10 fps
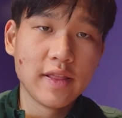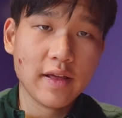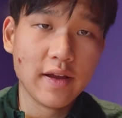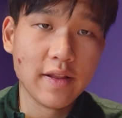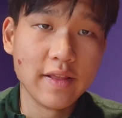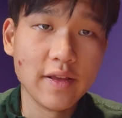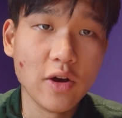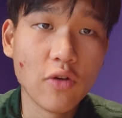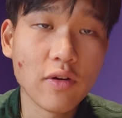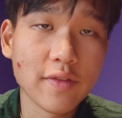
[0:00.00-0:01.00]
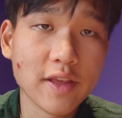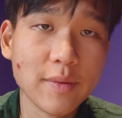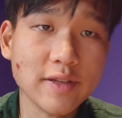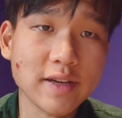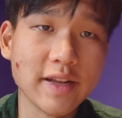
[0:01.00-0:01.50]
then the overall
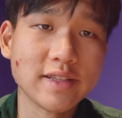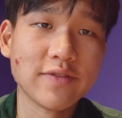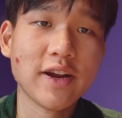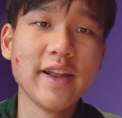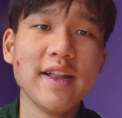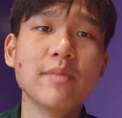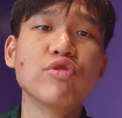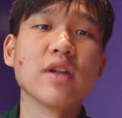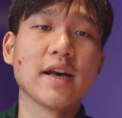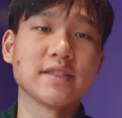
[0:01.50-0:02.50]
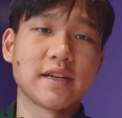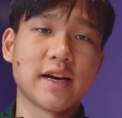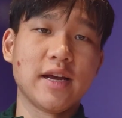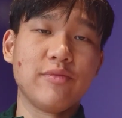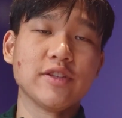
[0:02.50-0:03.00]
theme is that it's a very liberalizing
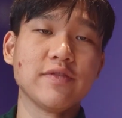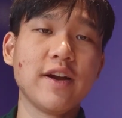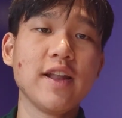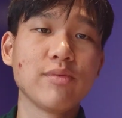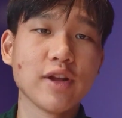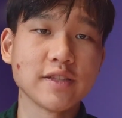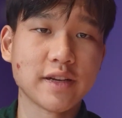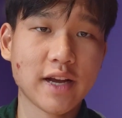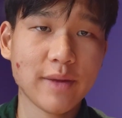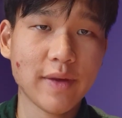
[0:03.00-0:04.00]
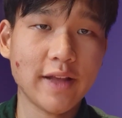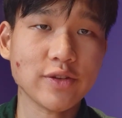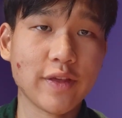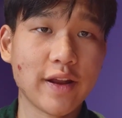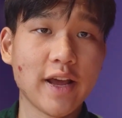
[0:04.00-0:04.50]
time. Right? It's a very liberalizing time, and
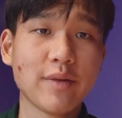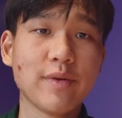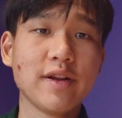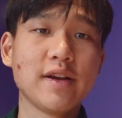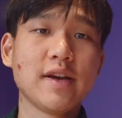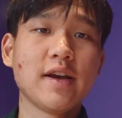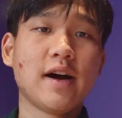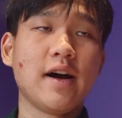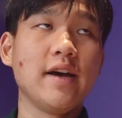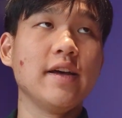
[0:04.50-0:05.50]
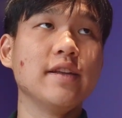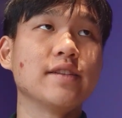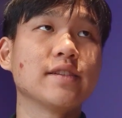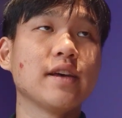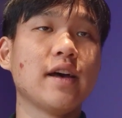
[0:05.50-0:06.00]
so the Enlightenment,
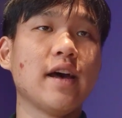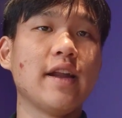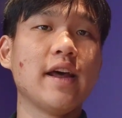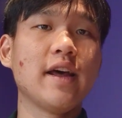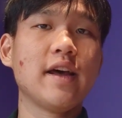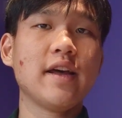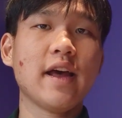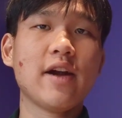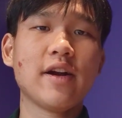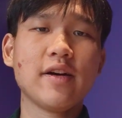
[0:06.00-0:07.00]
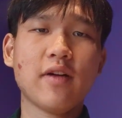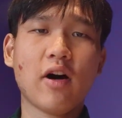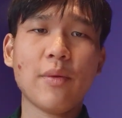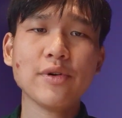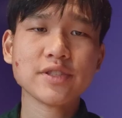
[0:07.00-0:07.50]
it's an era
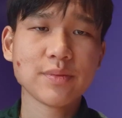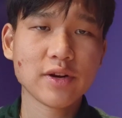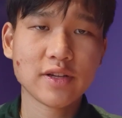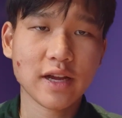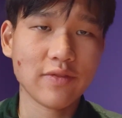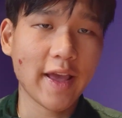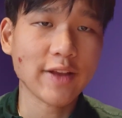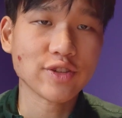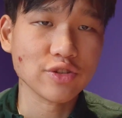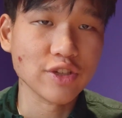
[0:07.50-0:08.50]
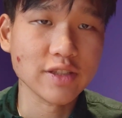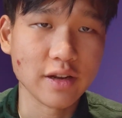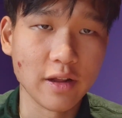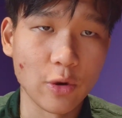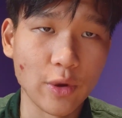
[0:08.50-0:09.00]
almost similar to kind of ancient Greece
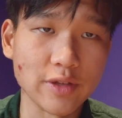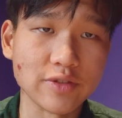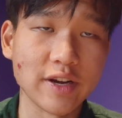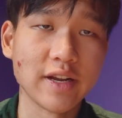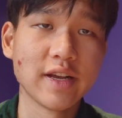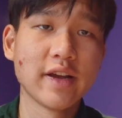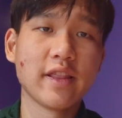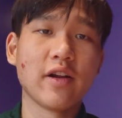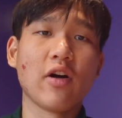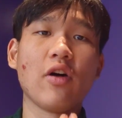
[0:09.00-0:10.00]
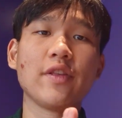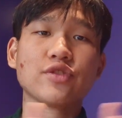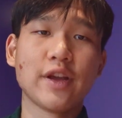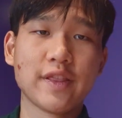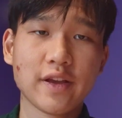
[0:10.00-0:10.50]
in a lot of ways, right? There are all
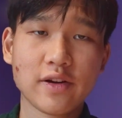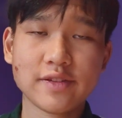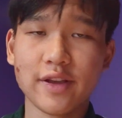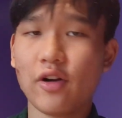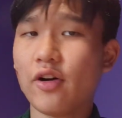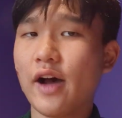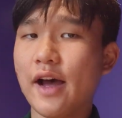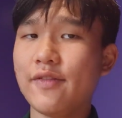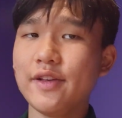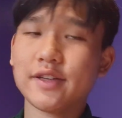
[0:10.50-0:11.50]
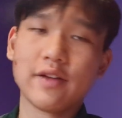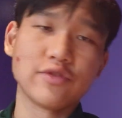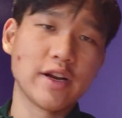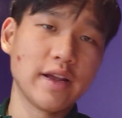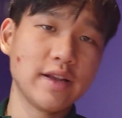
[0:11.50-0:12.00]
these great thinkers, they all have these kind
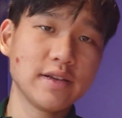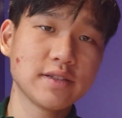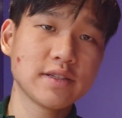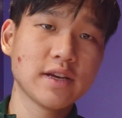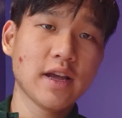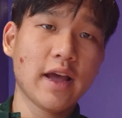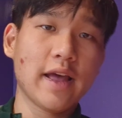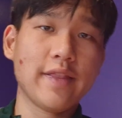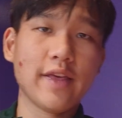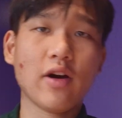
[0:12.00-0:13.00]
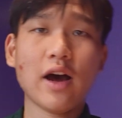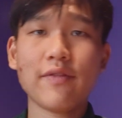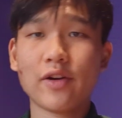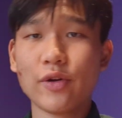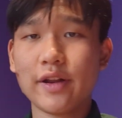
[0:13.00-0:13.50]
of great ideas, and they all
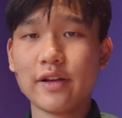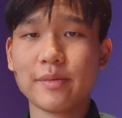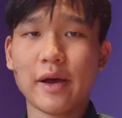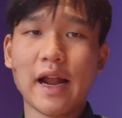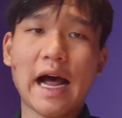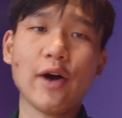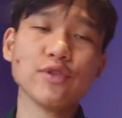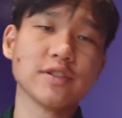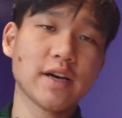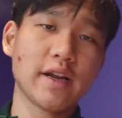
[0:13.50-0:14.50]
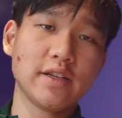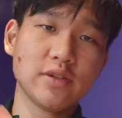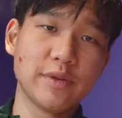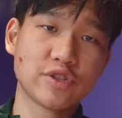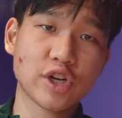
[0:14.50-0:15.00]
have their own ideas about how society
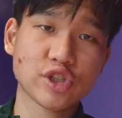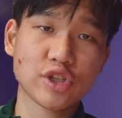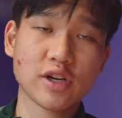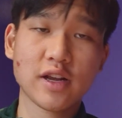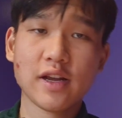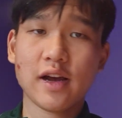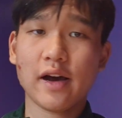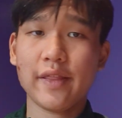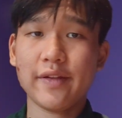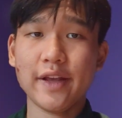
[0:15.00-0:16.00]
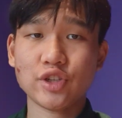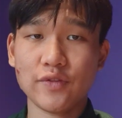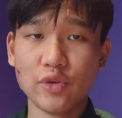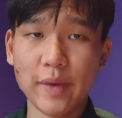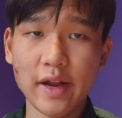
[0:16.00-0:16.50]
should be structured, the nature
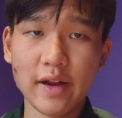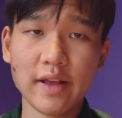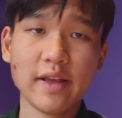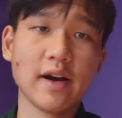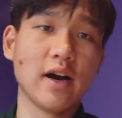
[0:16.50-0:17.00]
of humanity,